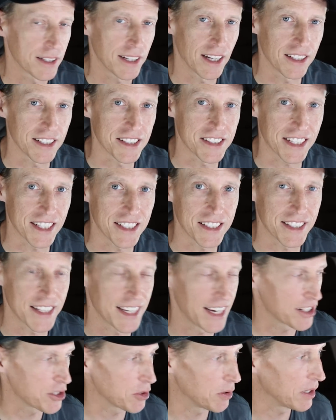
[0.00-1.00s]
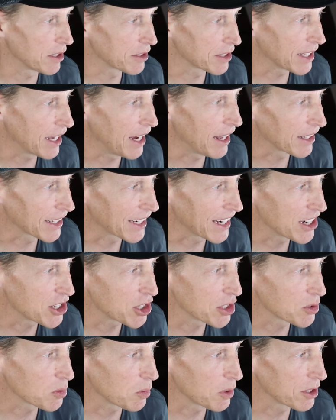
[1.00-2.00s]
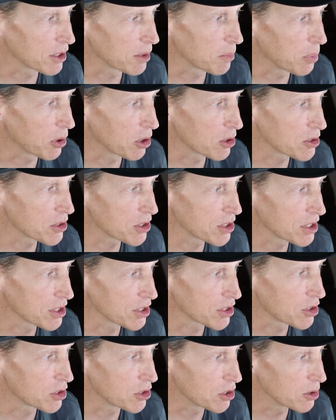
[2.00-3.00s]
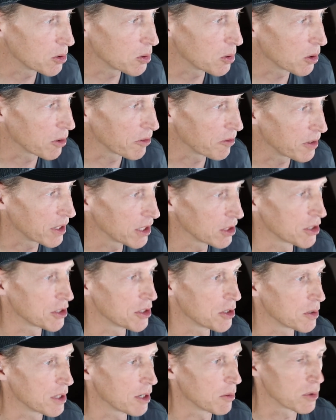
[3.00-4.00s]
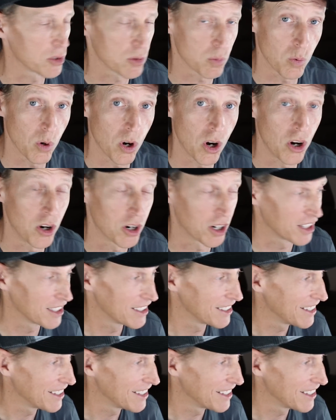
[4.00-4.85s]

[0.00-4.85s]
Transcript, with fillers: Now let's get to the actual allegations. What did the persons do or fail to do that was wrong?